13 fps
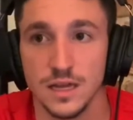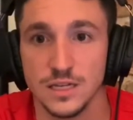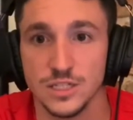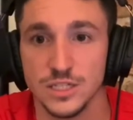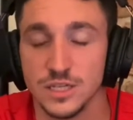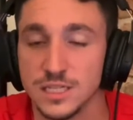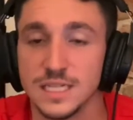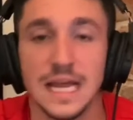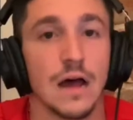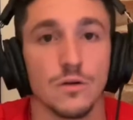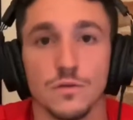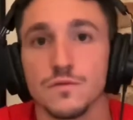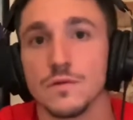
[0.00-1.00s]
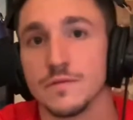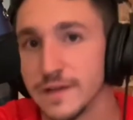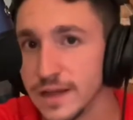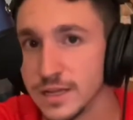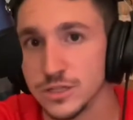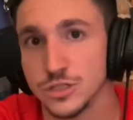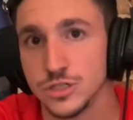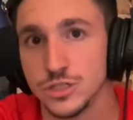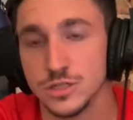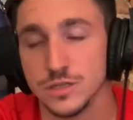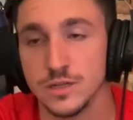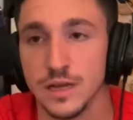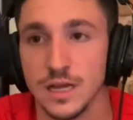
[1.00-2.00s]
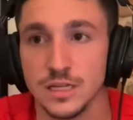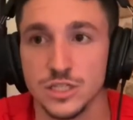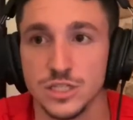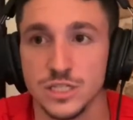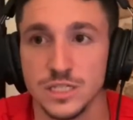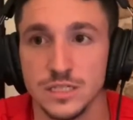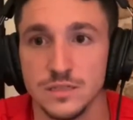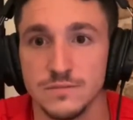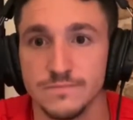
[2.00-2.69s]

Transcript: She does it out of revenge, and she